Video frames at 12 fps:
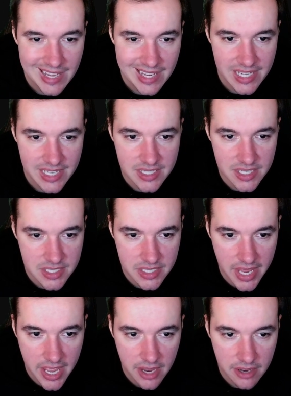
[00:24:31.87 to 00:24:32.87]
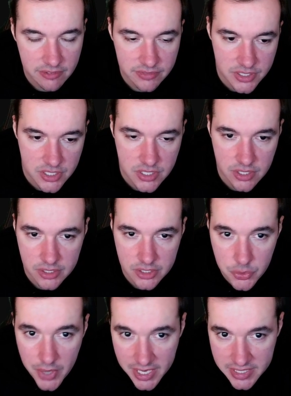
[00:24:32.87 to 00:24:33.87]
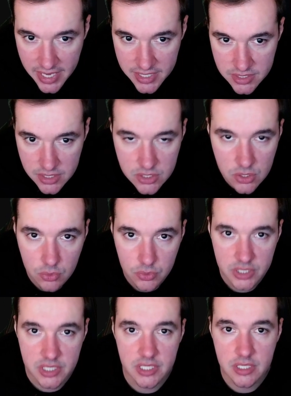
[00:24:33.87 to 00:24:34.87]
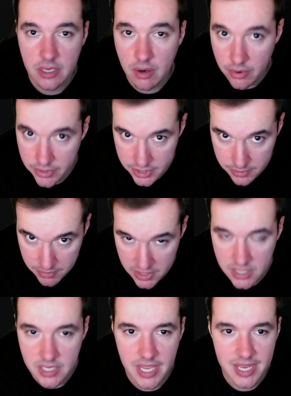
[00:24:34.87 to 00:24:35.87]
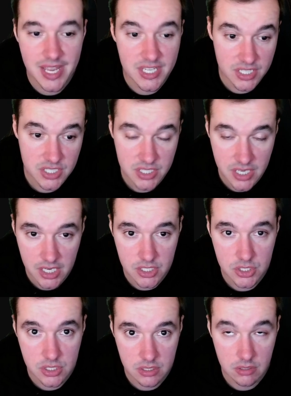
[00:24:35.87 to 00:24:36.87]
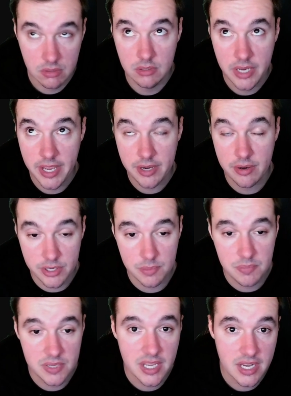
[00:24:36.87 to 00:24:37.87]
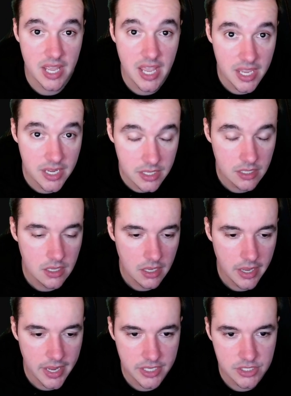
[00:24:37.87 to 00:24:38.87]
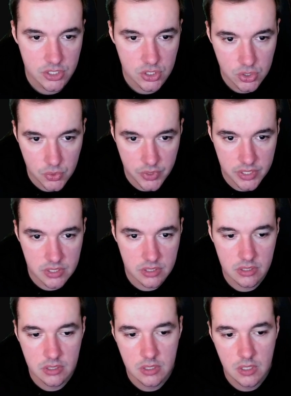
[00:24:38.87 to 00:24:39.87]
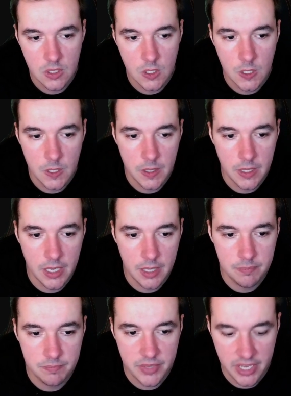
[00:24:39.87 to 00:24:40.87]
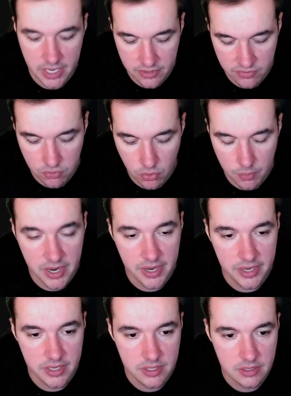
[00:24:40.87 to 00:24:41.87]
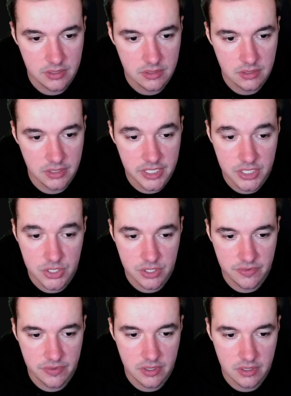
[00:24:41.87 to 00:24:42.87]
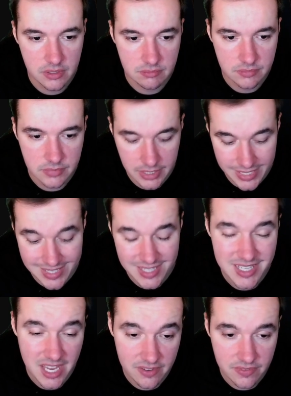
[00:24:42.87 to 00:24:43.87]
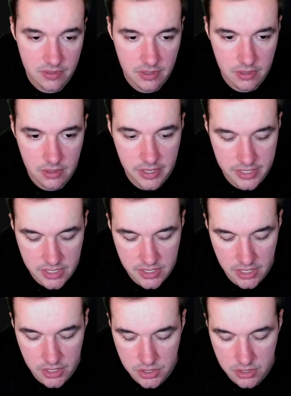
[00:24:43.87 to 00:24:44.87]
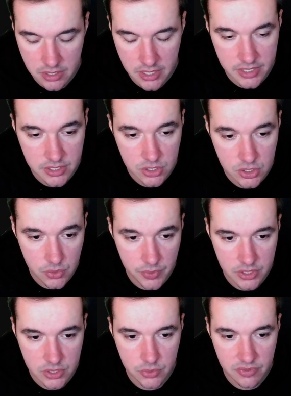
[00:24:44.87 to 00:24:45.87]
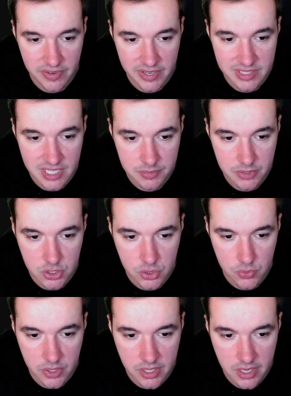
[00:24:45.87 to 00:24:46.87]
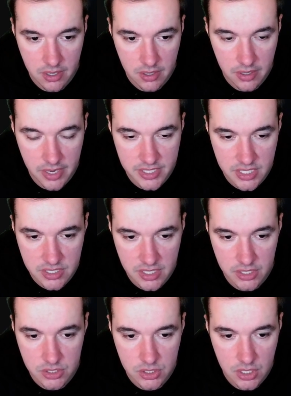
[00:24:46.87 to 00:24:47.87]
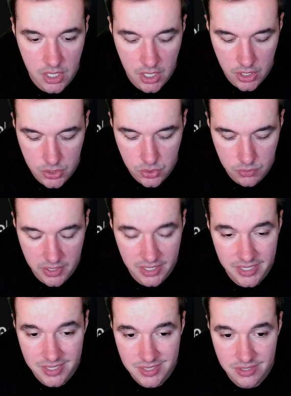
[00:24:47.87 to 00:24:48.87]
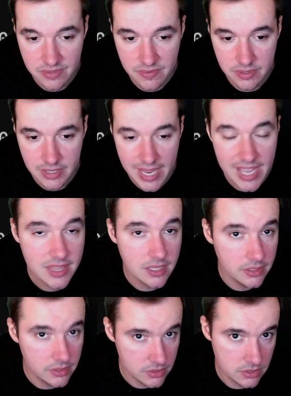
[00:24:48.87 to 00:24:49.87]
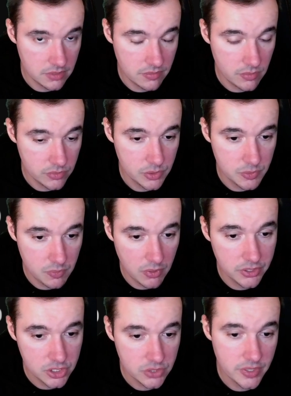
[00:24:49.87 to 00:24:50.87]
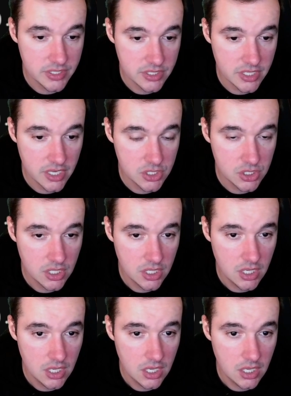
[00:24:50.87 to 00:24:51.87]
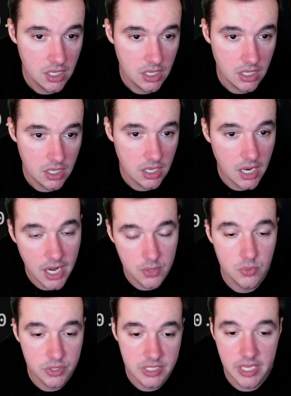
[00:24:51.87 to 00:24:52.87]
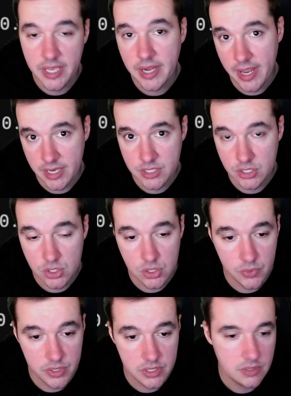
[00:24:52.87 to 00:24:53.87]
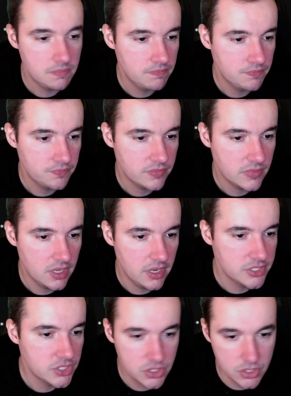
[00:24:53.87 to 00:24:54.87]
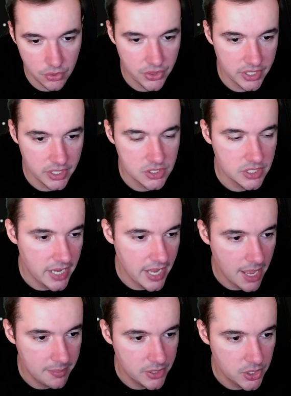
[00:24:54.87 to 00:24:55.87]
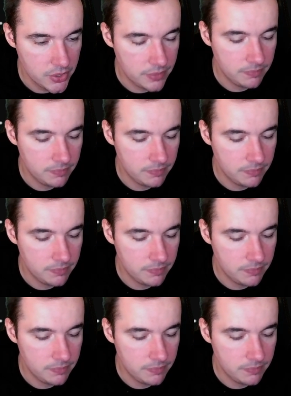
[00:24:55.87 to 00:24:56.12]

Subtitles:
It doesn't have necessarily direct access, only the RDP and SSH, or RDP and AD access to it. And for my Linux server, it does have SSH access to it. So if I attempted to run SSH to my Linux server and the Linux server was responding to SSH, I would get access to it. I just don't think it's going to happen here.